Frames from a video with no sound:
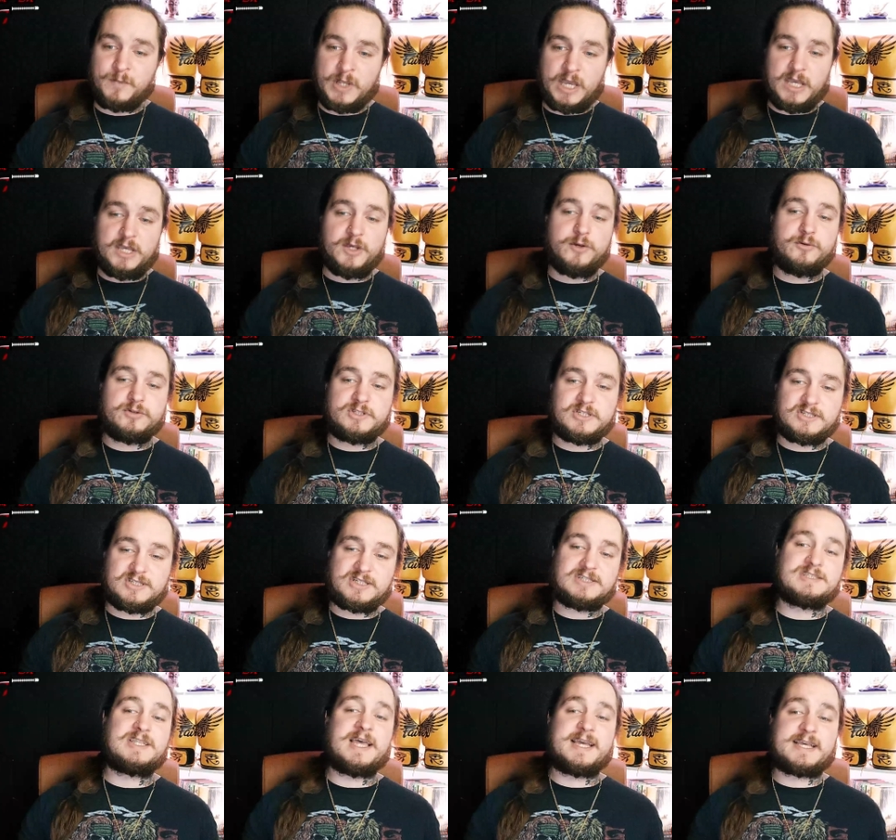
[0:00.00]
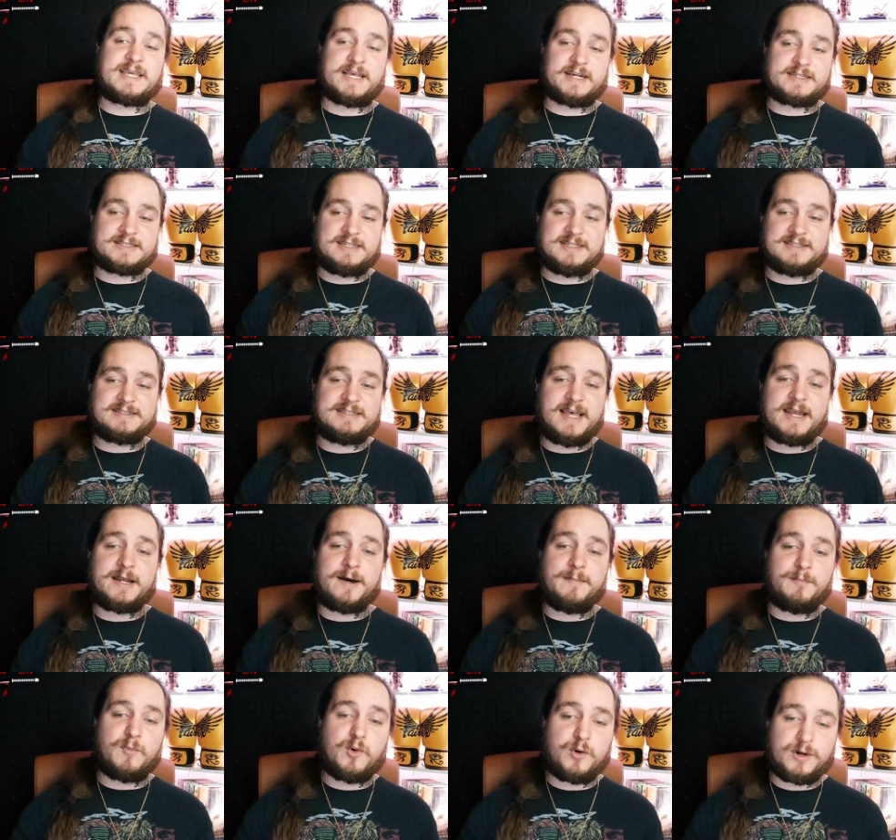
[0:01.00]
He uses his leg kicks to set
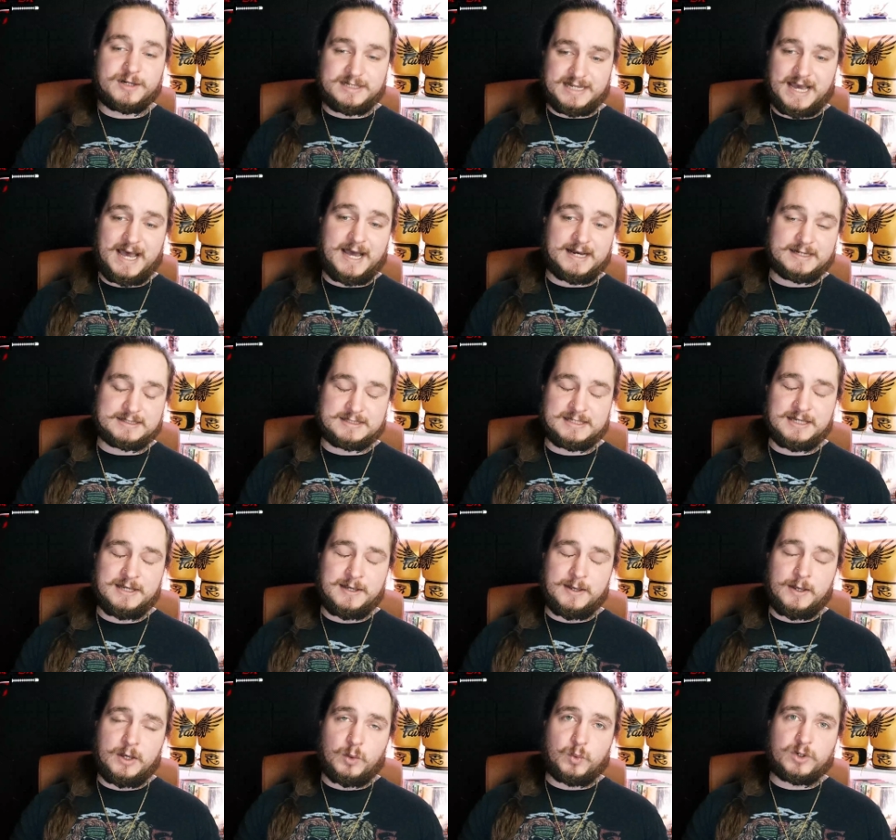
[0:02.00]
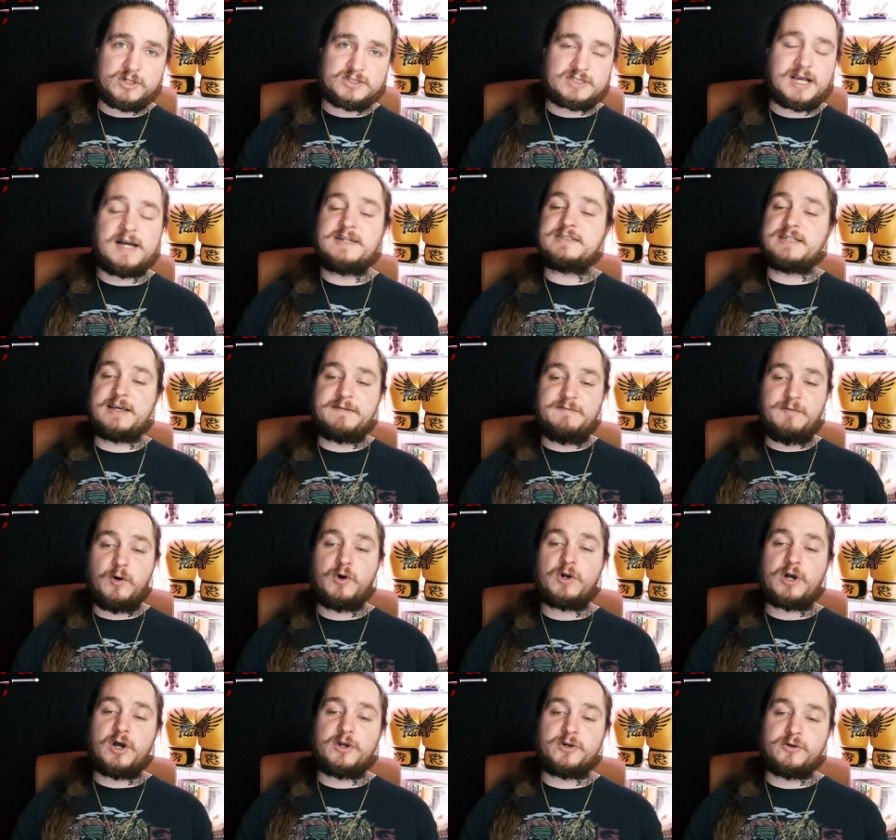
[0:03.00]
up more attacks, whereas guys like
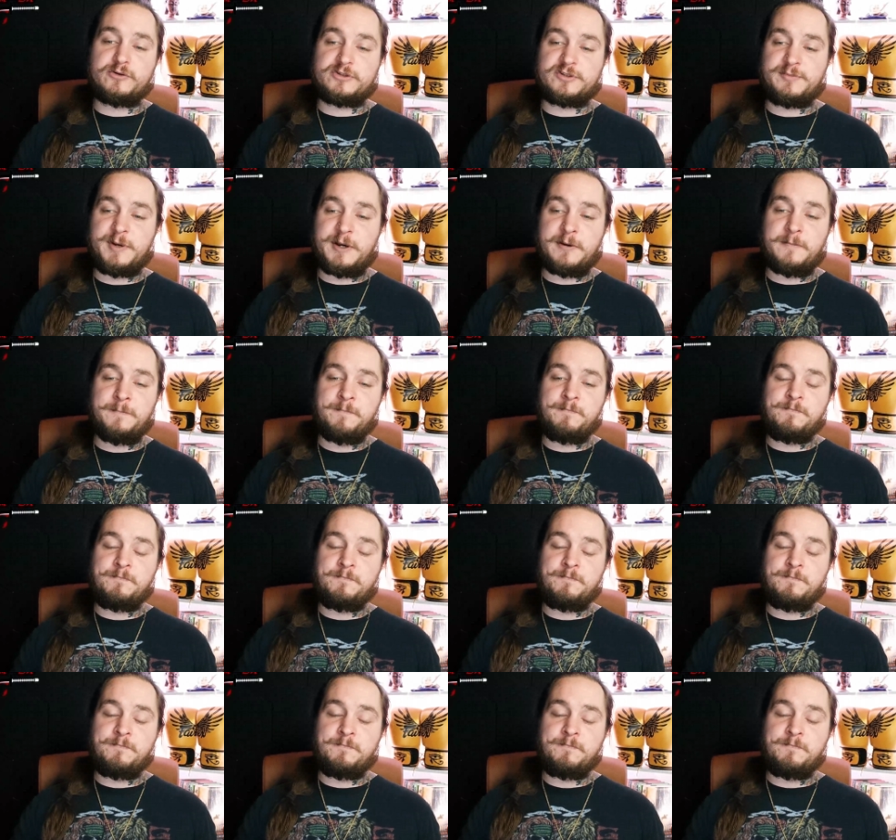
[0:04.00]
Volkan Ozdemir,